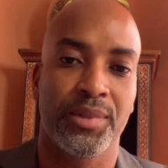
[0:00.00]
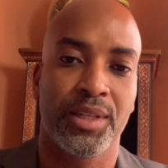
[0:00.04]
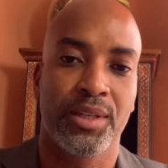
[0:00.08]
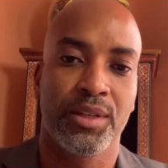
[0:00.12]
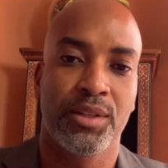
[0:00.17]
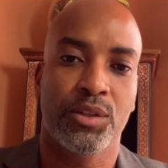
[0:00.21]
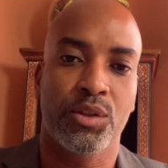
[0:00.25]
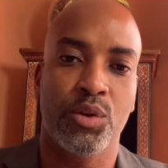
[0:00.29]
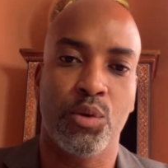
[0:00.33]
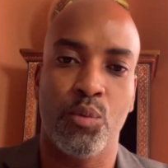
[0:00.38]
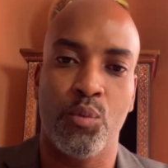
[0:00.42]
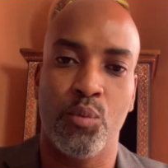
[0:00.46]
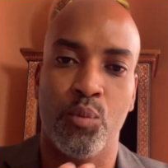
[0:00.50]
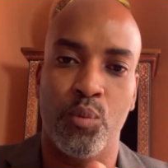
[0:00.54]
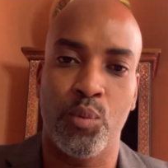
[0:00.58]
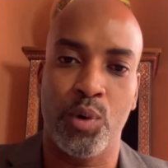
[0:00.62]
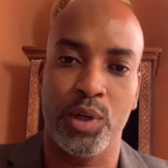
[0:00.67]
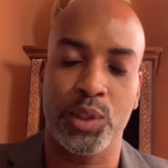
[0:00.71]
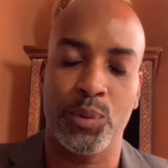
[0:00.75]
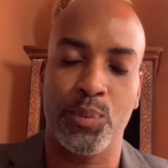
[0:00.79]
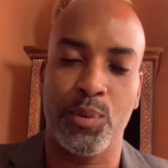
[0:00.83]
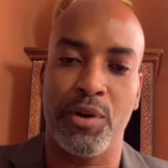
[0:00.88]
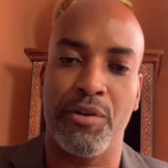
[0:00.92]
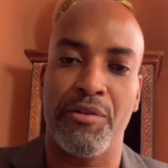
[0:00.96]
So
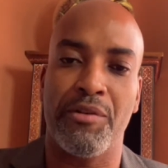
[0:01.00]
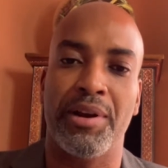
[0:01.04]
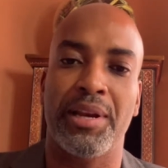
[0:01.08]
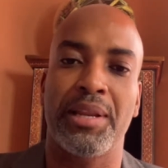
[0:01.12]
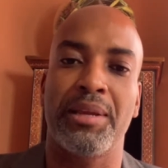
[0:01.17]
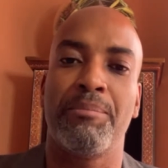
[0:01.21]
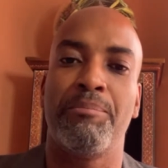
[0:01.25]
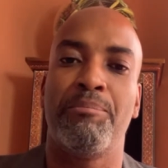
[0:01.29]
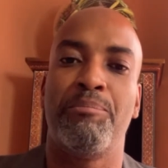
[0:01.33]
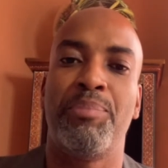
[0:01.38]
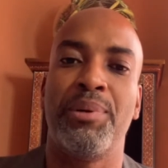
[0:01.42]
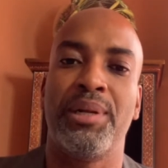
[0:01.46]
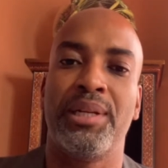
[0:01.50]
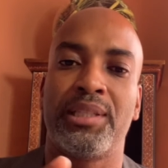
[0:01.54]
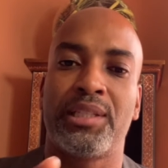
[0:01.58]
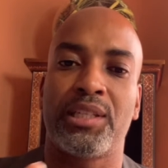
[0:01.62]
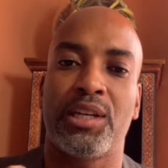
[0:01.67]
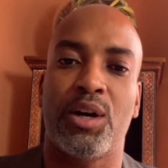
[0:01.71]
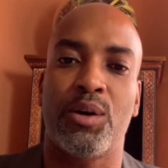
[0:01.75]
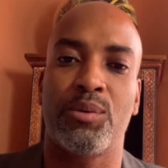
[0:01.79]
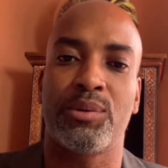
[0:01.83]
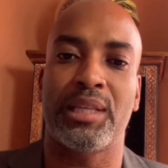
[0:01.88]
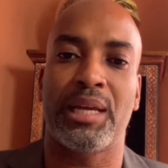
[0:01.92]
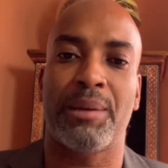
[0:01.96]
once we already built
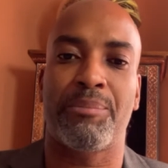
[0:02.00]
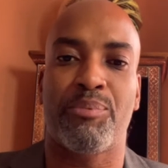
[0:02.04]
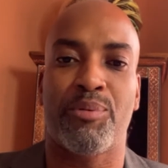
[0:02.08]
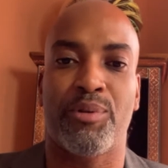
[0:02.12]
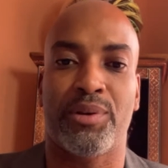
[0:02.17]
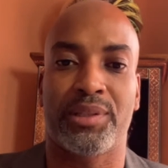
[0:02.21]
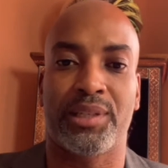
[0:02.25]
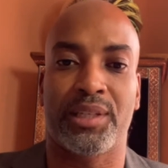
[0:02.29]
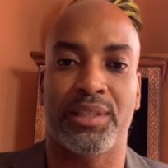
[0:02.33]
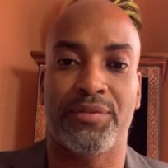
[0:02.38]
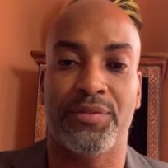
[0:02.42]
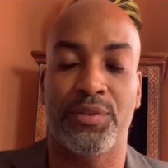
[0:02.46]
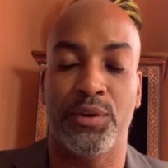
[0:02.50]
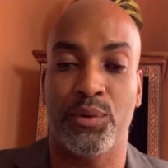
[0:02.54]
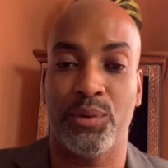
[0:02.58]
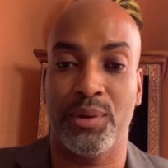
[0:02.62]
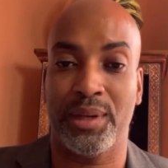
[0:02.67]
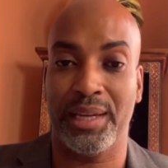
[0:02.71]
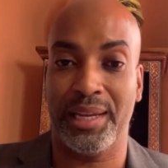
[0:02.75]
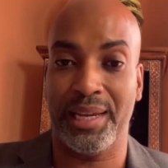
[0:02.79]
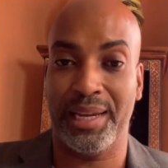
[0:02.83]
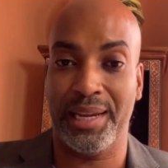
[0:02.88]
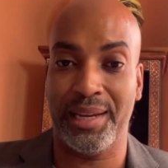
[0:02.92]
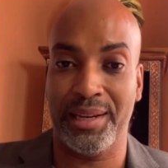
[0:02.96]
out that process flow
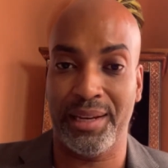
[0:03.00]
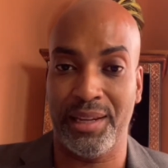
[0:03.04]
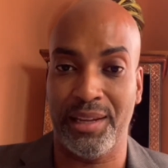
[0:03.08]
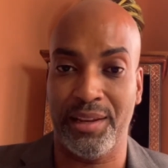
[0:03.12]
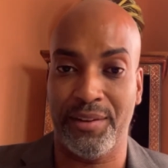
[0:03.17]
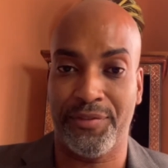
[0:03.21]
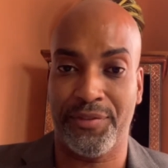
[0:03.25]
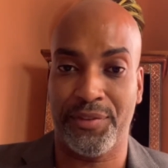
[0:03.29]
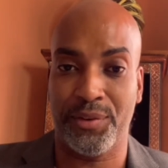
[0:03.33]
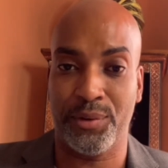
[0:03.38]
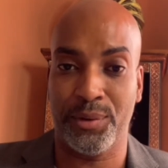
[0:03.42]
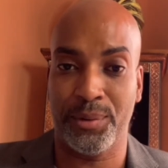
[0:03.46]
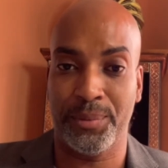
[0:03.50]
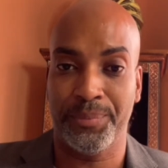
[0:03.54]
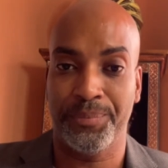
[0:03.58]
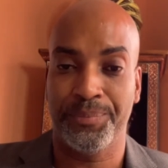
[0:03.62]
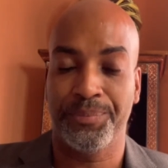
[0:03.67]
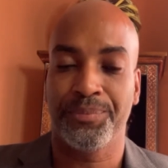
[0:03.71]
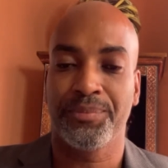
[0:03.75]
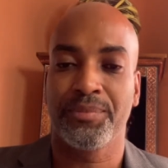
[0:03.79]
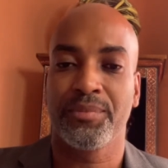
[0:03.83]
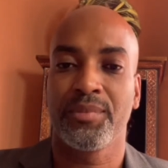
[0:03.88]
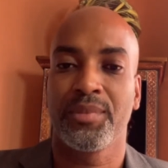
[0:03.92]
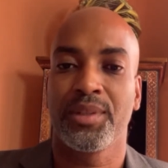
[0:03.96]
in eFlow,
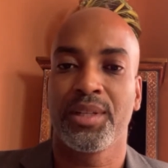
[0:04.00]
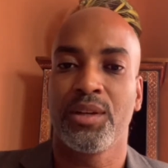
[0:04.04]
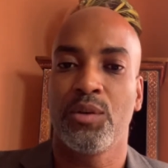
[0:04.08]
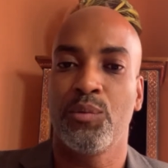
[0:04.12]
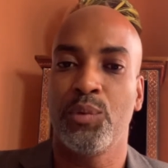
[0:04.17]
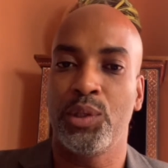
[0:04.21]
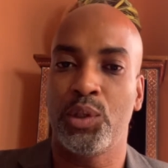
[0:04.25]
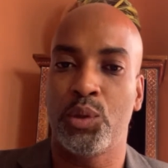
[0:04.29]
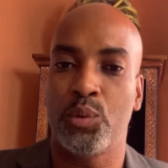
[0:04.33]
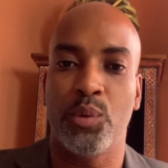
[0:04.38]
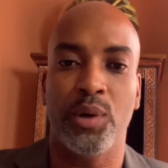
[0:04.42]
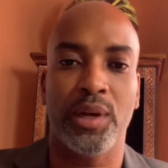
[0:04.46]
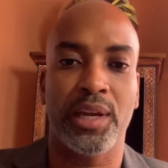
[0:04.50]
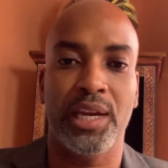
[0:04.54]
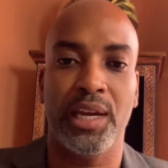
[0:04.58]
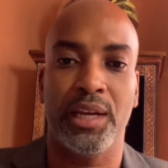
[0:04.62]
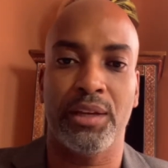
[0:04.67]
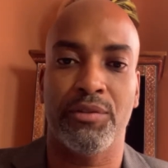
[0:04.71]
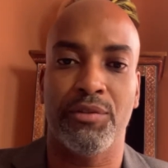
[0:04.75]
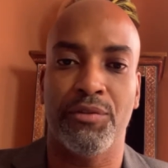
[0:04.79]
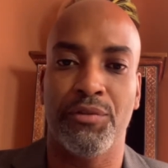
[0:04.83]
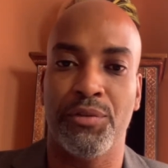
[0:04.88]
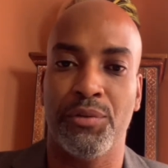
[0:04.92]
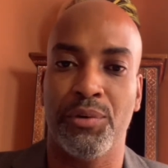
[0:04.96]
we do a gate
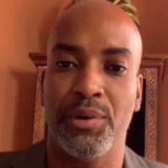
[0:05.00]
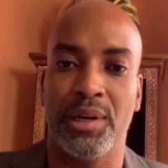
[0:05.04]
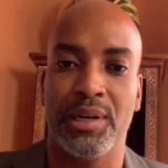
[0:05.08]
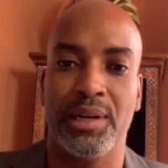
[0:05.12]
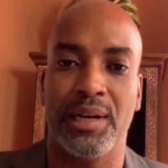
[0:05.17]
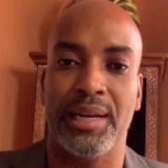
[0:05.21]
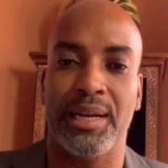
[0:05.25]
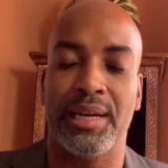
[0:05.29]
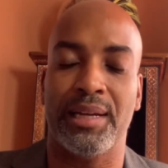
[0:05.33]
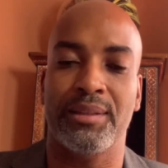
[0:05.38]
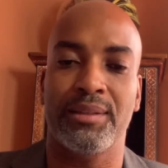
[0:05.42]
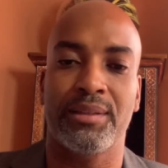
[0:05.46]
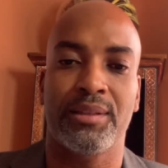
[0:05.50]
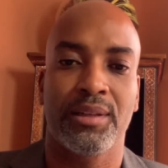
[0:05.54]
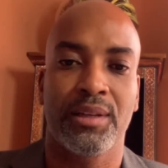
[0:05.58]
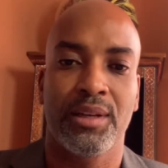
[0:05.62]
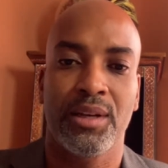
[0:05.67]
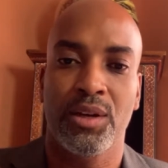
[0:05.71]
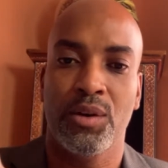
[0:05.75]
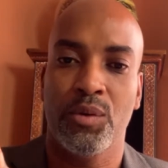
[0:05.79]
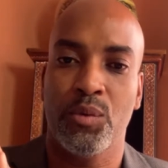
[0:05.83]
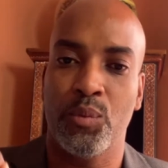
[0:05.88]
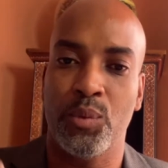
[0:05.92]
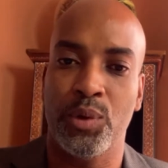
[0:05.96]
review with the client,
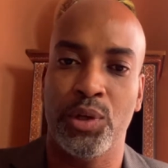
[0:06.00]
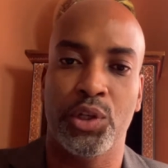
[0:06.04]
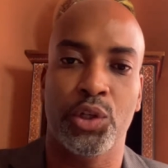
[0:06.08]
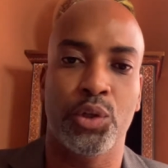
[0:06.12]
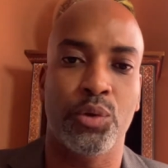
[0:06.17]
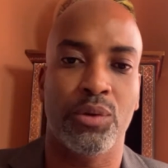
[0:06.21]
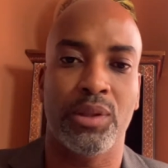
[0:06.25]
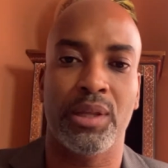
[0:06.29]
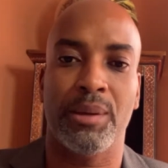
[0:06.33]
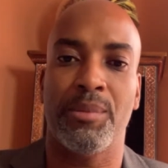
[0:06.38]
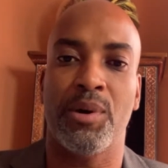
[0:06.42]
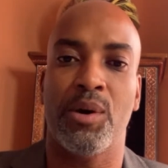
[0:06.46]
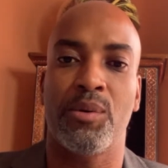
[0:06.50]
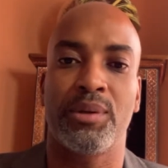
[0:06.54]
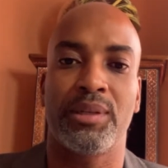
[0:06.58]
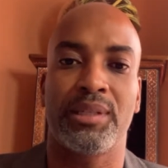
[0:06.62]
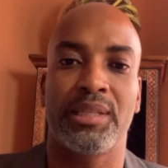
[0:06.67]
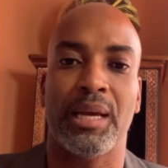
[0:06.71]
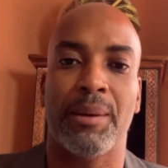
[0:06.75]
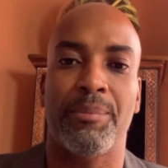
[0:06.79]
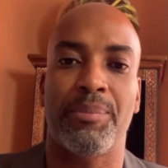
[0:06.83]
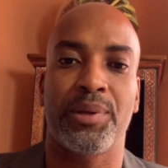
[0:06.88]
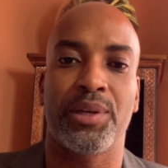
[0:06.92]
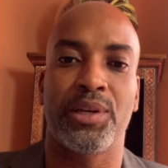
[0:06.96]
we show them how this
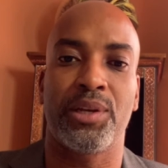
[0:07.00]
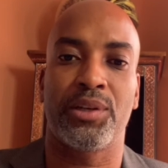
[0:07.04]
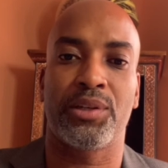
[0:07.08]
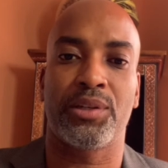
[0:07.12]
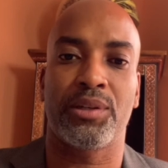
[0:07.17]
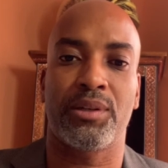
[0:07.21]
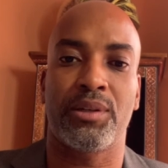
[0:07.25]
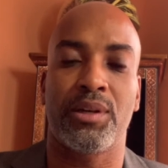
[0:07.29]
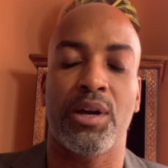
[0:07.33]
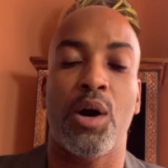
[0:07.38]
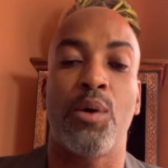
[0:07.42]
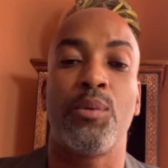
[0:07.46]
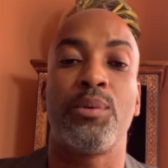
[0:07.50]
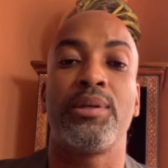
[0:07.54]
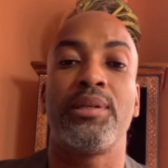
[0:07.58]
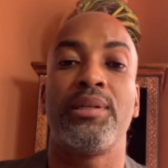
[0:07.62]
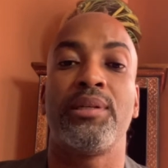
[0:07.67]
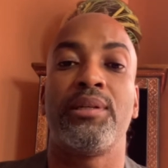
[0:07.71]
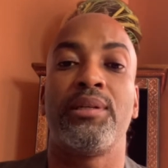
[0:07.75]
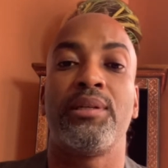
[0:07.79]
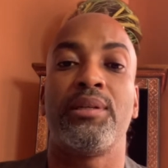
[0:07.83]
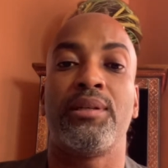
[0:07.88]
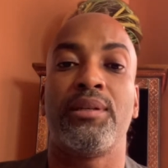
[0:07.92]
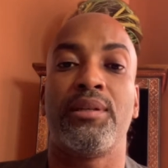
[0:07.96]
application, how
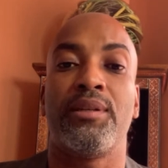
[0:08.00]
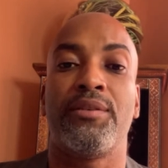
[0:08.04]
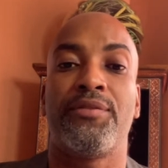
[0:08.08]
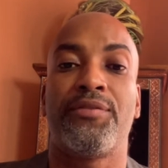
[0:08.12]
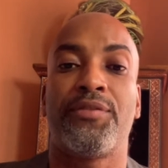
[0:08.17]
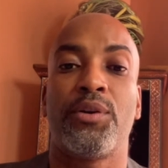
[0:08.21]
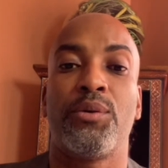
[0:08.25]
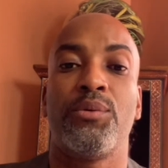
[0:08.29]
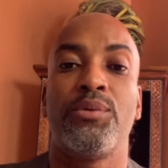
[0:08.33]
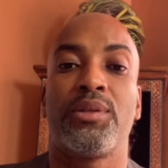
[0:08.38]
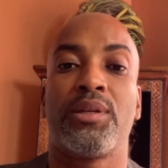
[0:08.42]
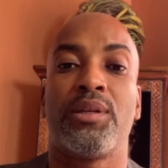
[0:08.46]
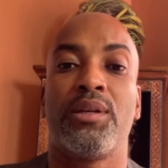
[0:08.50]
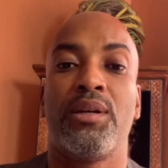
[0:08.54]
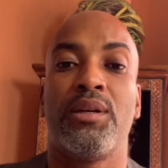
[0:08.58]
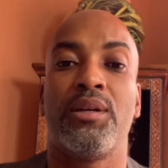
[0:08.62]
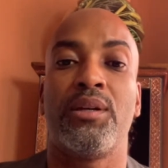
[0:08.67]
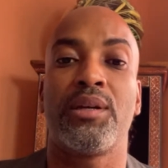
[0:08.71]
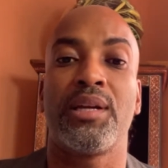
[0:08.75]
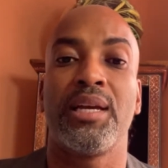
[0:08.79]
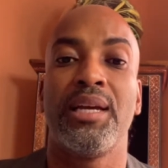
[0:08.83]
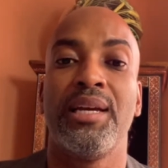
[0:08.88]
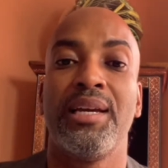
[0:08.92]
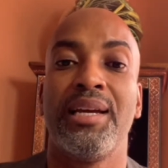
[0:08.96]
the flow is going to
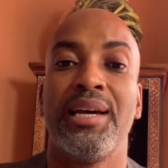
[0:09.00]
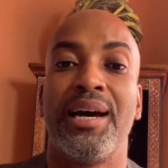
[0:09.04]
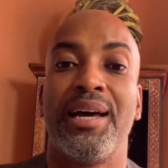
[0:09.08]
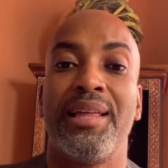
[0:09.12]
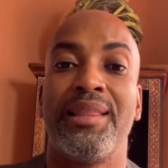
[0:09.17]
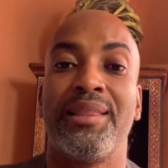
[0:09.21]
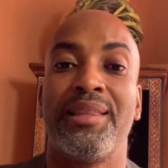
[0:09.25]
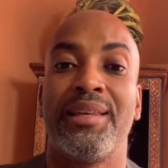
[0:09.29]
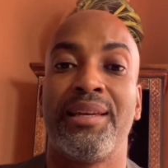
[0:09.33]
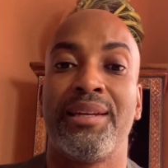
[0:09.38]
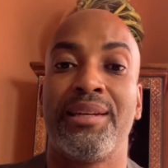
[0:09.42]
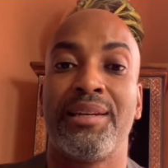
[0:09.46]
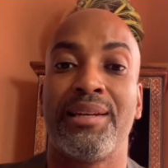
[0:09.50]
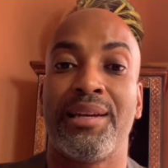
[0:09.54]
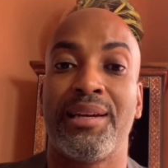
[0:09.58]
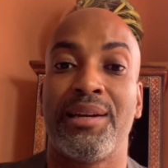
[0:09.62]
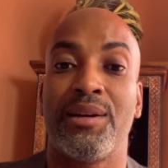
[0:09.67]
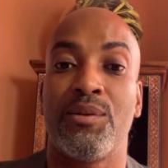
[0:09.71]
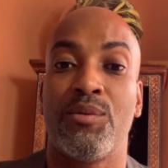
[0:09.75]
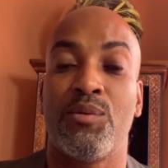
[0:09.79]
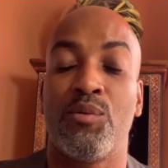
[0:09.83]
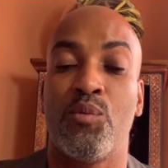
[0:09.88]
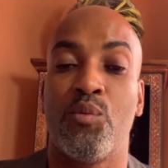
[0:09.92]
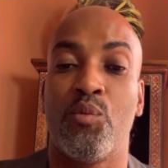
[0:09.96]
look, and then
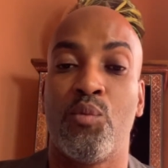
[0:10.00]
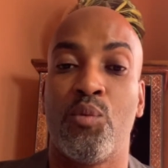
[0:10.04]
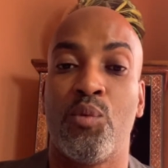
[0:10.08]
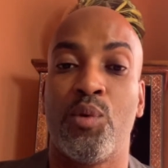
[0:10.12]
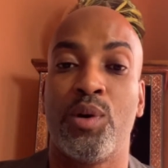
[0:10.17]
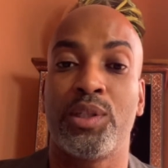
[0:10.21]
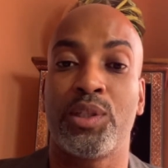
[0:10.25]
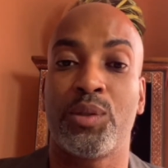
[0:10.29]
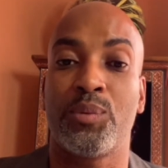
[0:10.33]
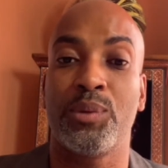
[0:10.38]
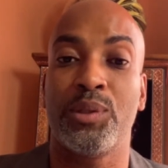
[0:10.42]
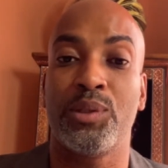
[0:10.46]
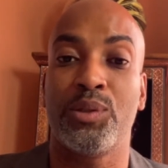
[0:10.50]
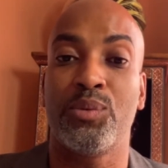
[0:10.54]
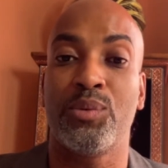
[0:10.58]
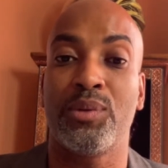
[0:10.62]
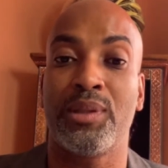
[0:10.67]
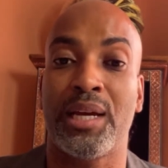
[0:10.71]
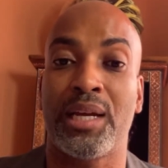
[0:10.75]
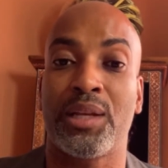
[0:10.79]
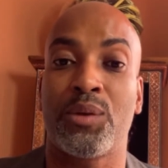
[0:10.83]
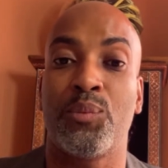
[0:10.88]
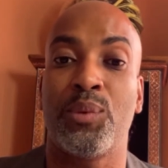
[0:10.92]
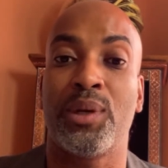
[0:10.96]
once we do
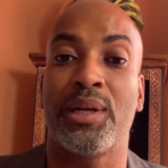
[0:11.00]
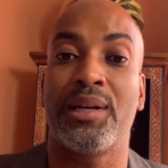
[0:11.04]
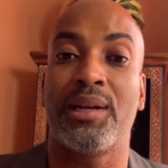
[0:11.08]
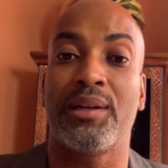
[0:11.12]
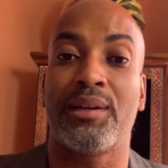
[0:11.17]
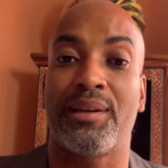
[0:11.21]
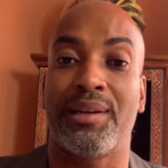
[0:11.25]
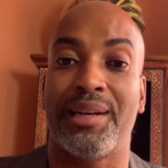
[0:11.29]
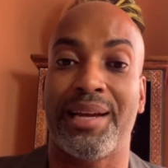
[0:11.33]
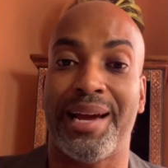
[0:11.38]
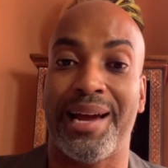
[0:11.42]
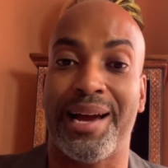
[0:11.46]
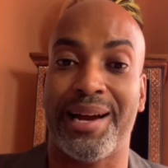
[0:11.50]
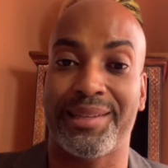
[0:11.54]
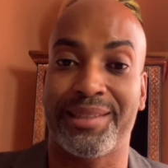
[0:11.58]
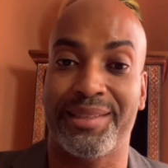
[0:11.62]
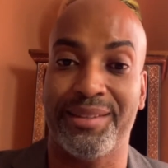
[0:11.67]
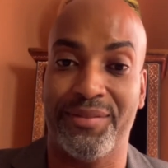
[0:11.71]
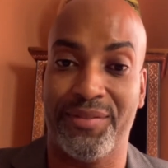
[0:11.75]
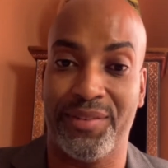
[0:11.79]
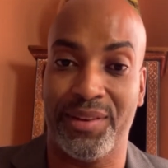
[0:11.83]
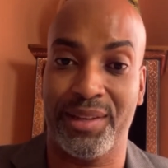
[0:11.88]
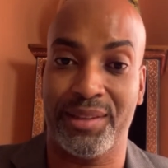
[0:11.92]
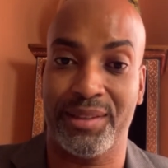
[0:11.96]
that, we click on
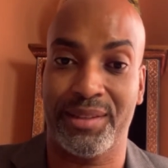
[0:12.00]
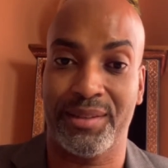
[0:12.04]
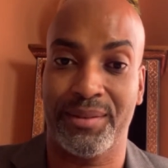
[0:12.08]
activate,